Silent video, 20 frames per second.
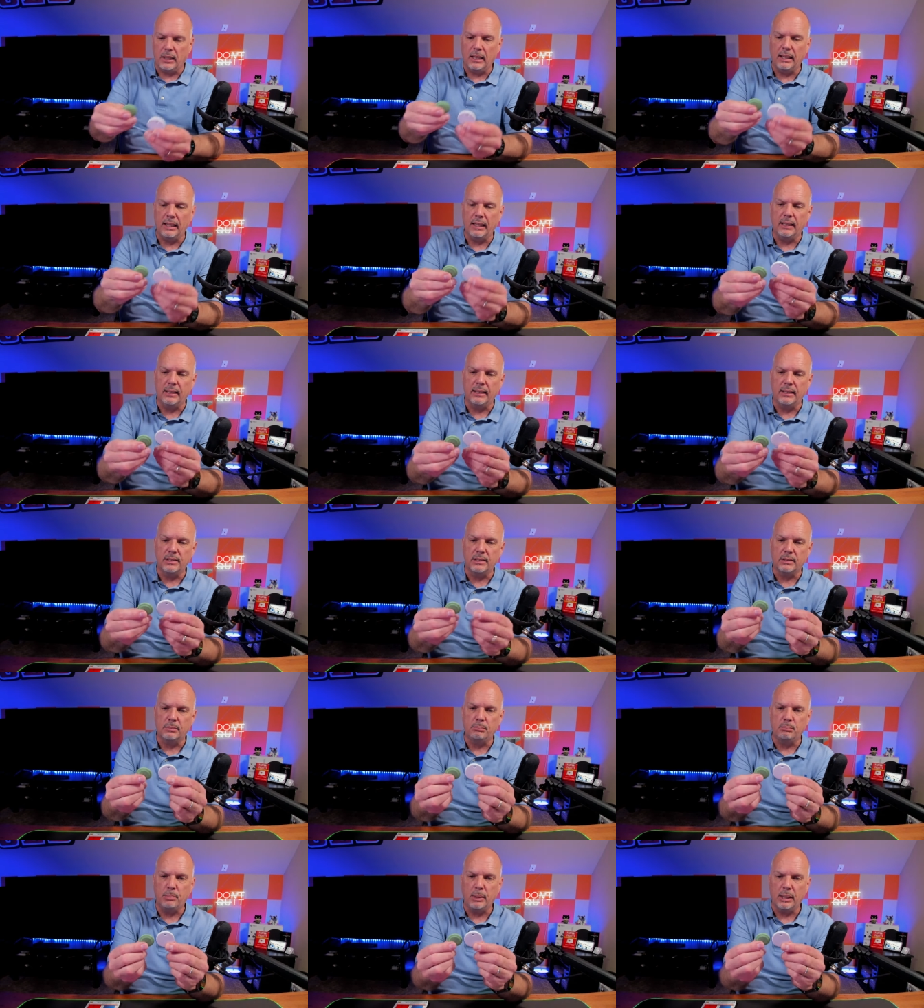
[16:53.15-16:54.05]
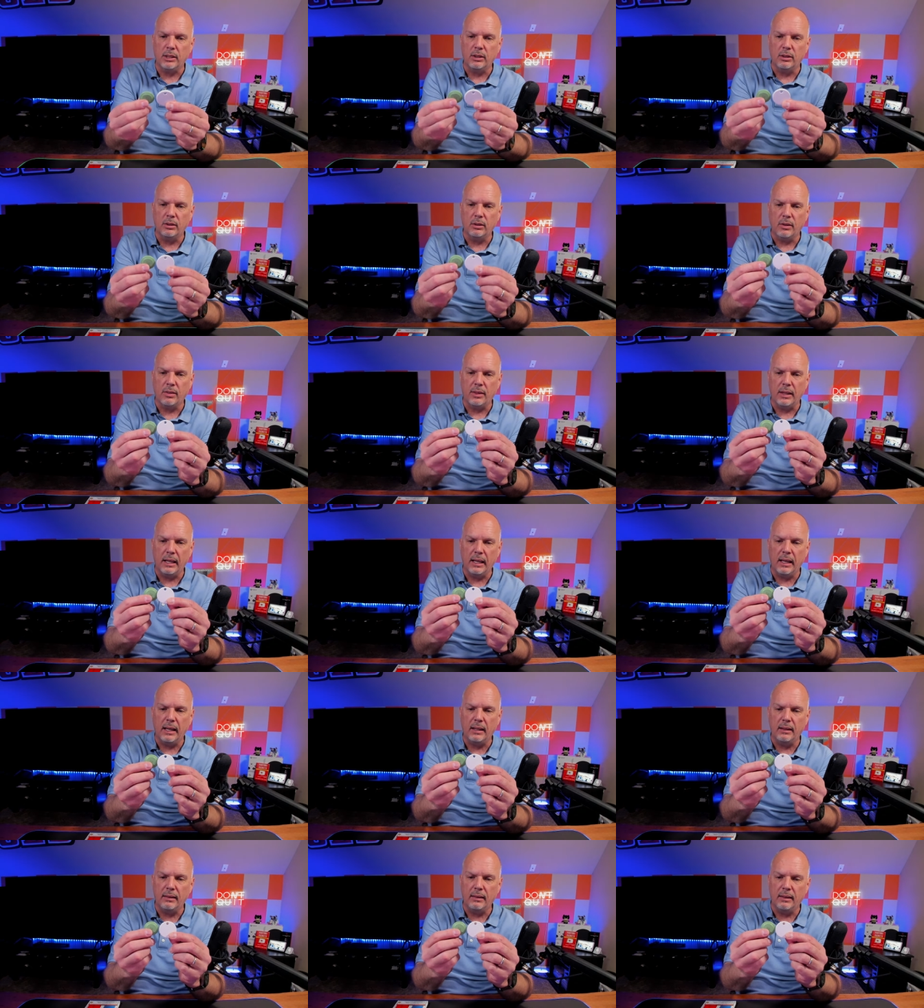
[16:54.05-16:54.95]
Uh, it is bigger
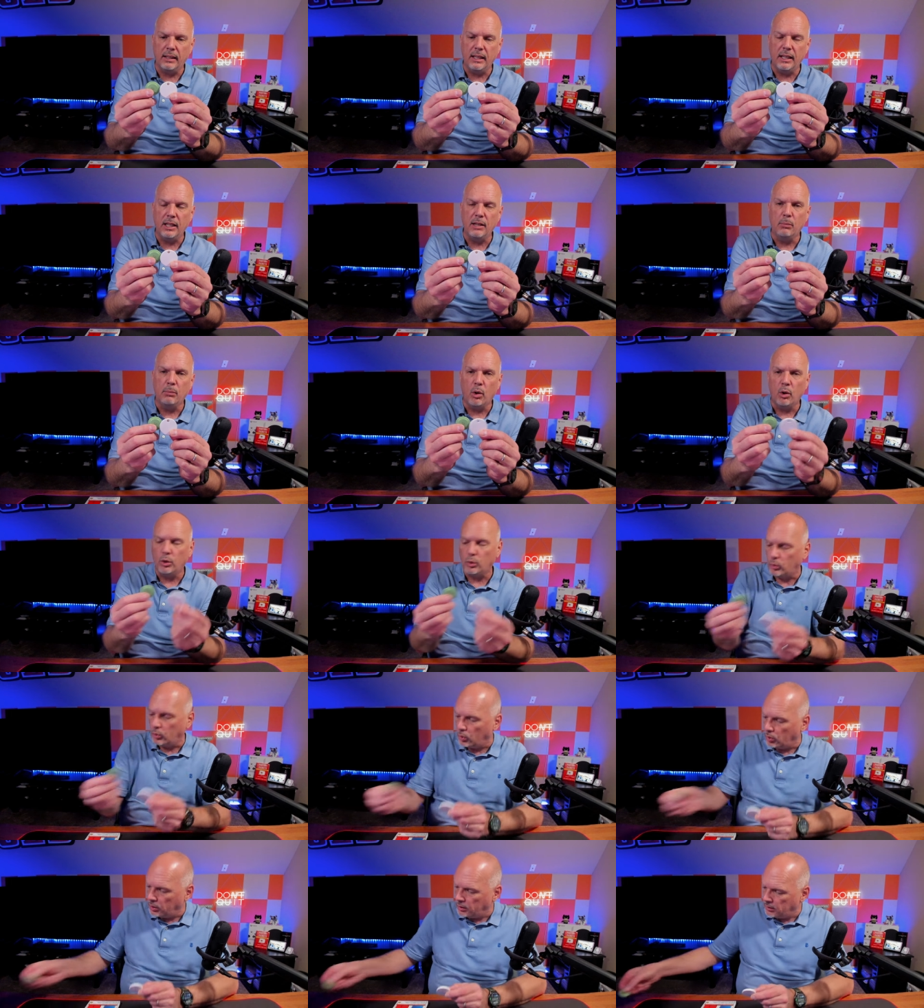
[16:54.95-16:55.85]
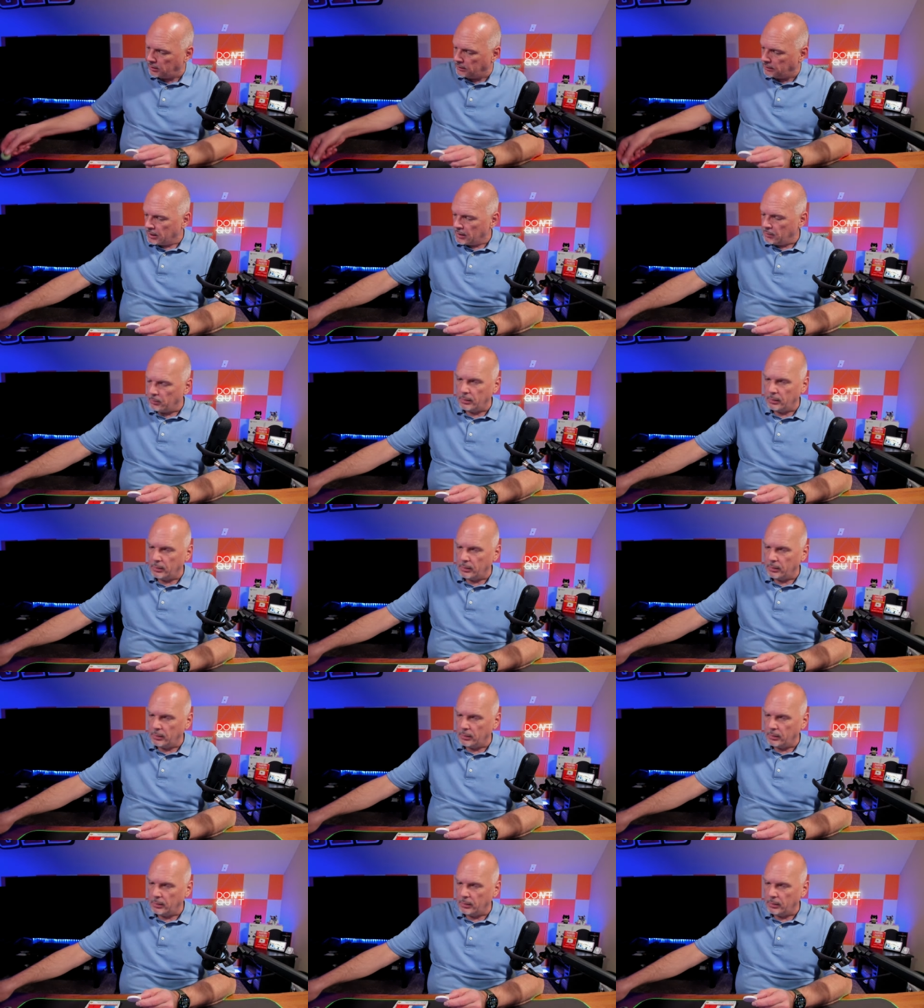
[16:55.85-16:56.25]
than the Motorola,